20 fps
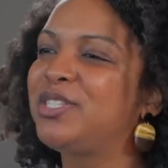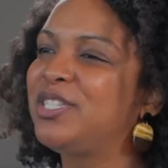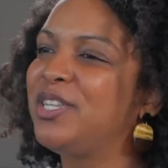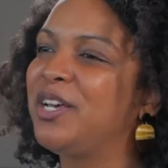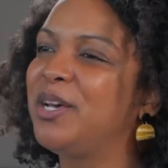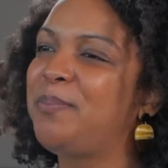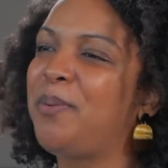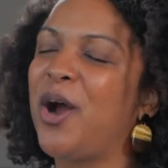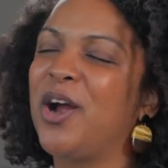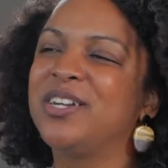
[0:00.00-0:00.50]

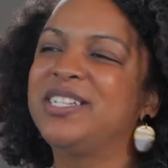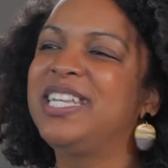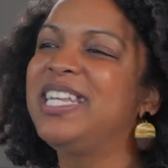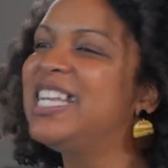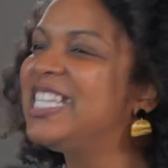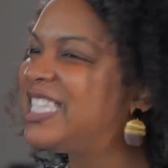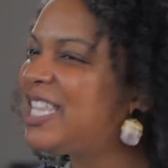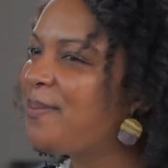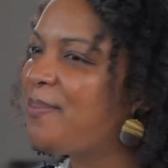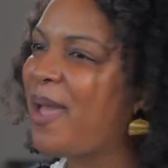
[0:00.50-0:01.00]
to
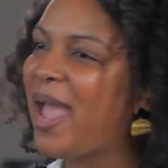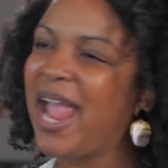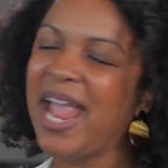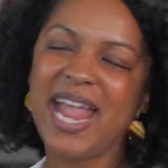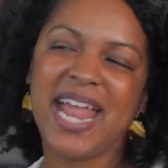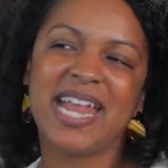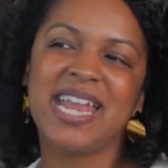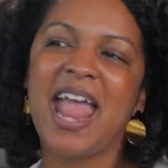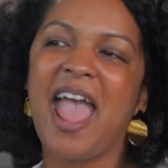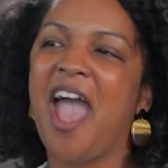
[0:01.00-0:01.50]
participate
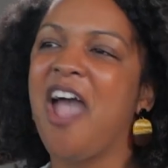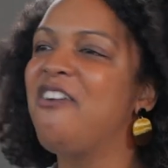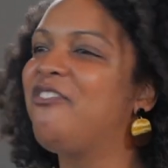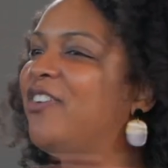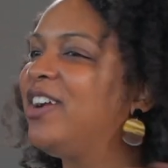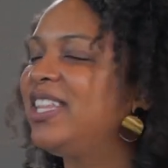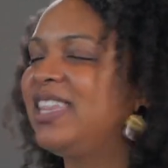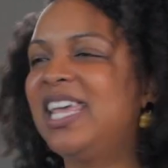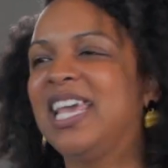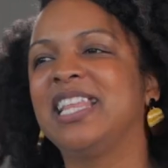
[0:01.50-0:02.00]
in
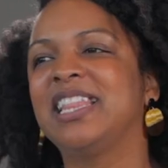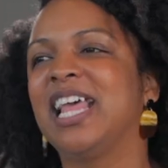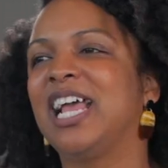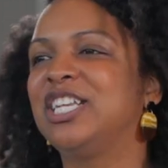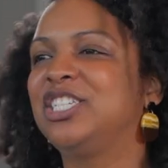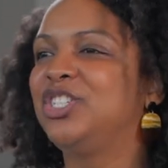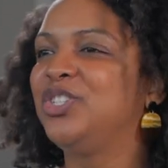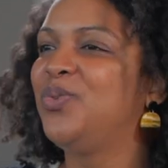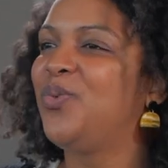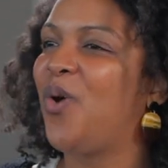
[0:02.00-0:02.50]
everything
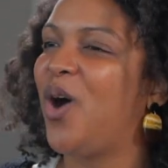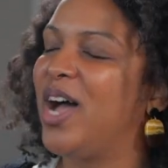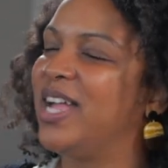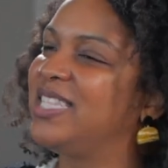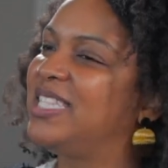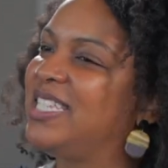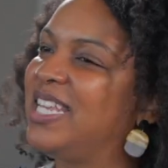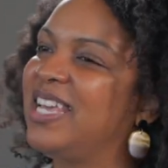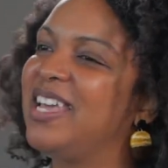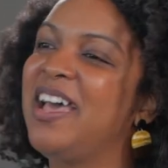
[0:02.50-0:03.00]
that you
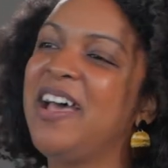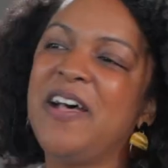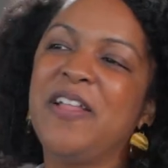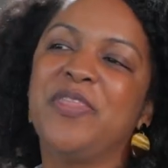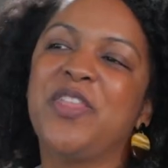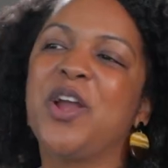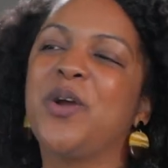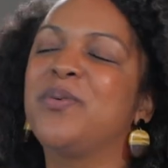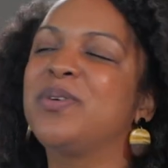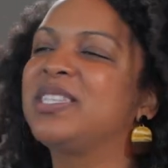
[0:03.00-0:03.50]
wanted.
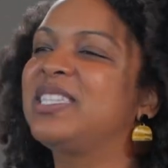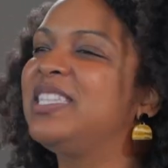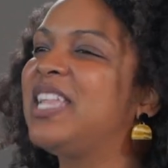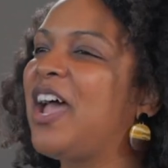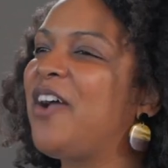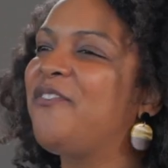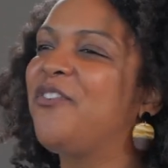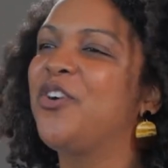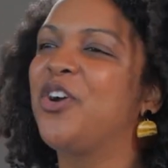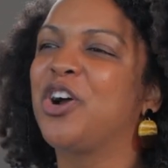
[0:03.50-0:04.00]
There was
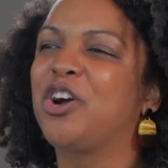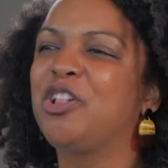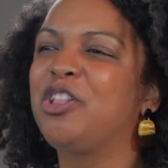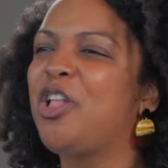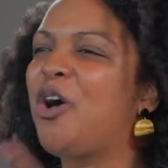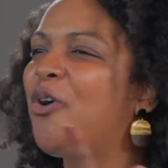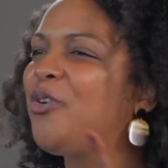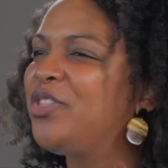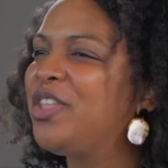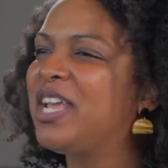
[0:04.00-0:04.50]
never a
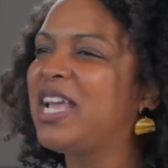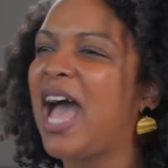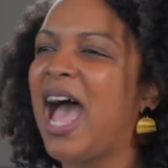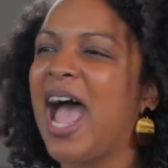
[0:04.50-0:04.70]
clothing